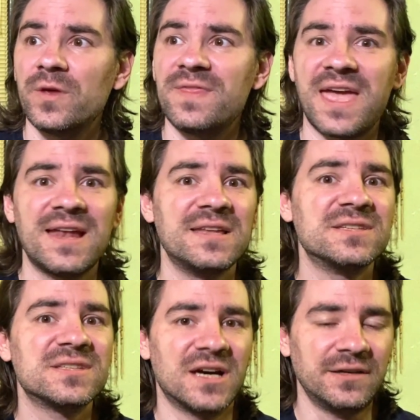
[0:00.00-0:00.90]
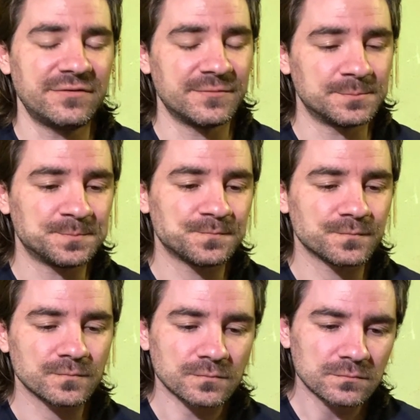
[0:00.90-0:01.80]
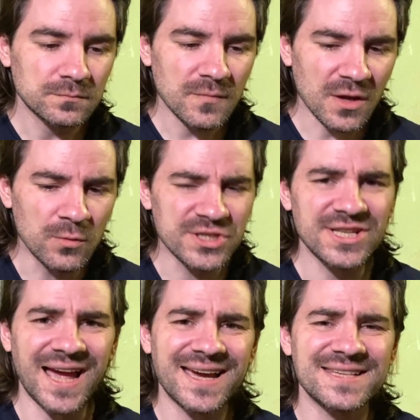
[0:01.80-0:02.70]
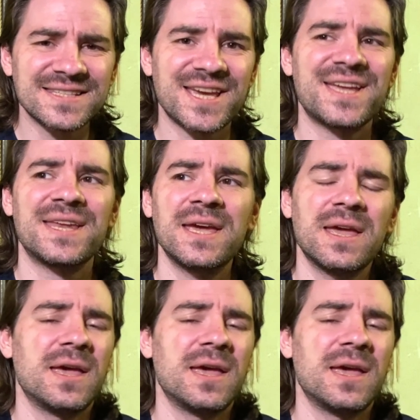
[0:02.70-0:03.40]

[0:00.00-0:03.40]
daily stuff, which, like I said,